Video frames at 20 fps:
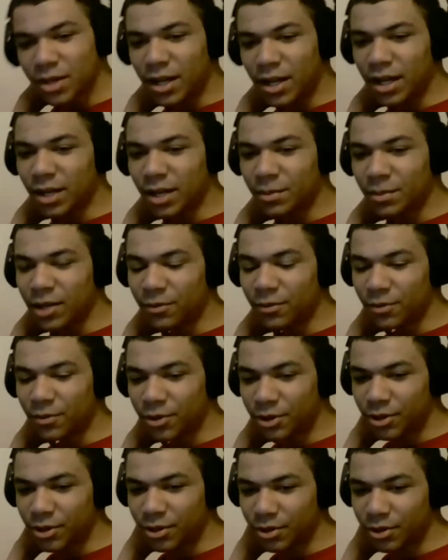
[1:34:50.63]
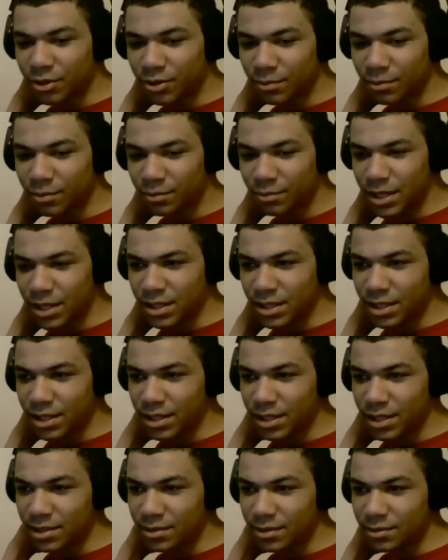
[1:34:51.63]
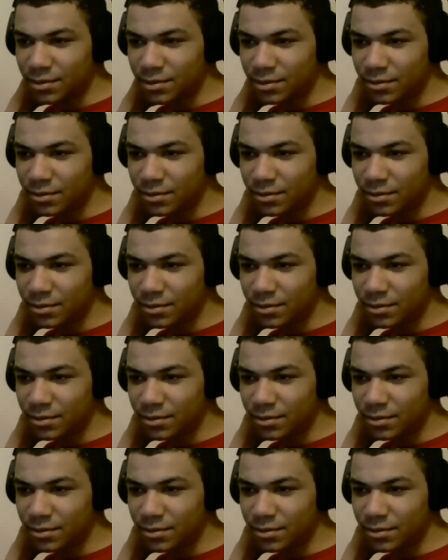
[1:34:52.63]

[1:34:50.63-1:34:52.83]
not coming out for PC, is it?